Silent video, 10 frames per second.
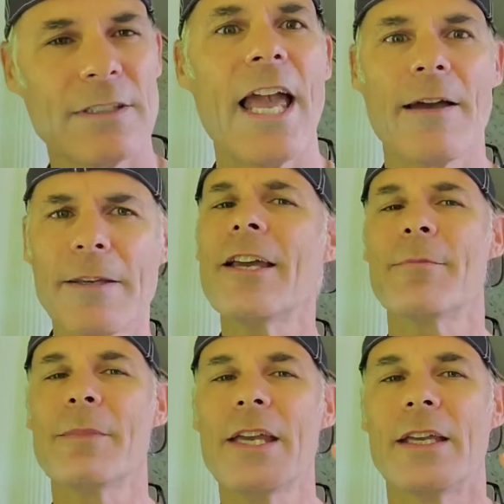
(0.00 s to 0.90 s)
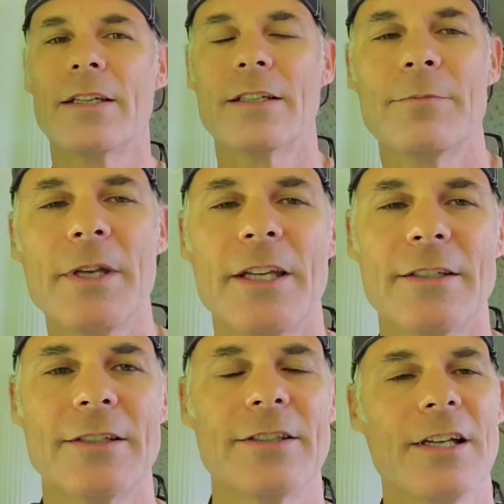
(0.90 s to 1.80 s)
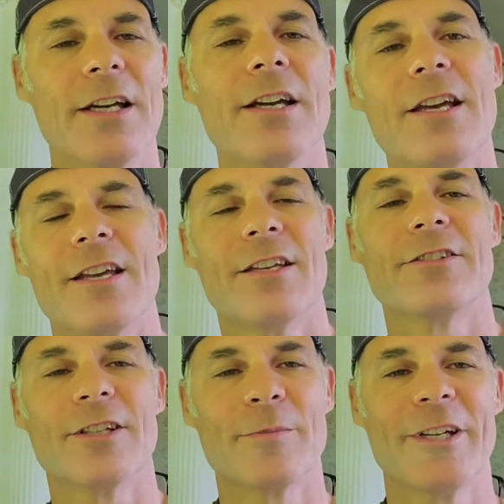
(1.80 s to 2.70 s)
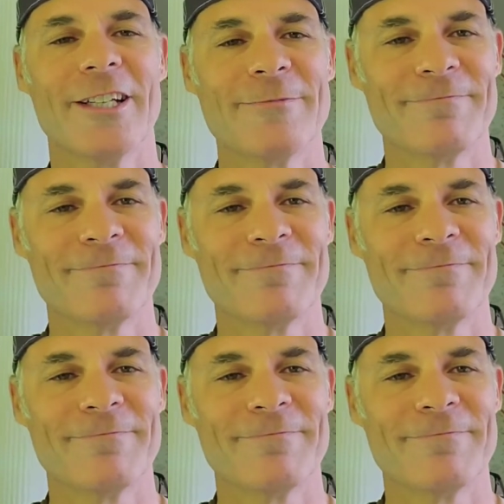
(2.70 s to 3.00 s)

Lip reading: yeah, me, Doug Bear.